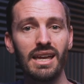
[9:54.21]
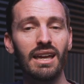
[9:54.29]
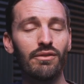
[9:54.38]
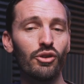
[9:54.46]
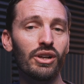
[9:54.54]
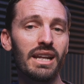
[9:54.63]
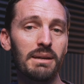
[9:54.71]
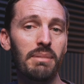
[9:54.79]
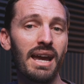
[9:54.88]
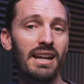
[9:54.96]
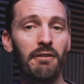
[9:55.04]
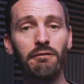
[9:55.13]
If you're getting
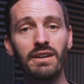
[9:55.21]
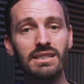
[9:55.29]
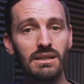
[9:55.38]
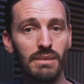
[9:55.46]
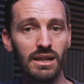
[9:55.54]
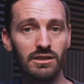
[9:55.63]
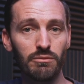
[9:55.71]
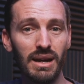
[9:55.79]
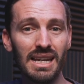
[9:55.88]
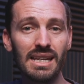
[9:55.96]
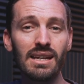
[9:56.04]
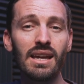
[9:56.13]
paid a fixed amount of
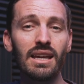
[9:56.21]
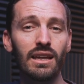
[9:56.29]
money,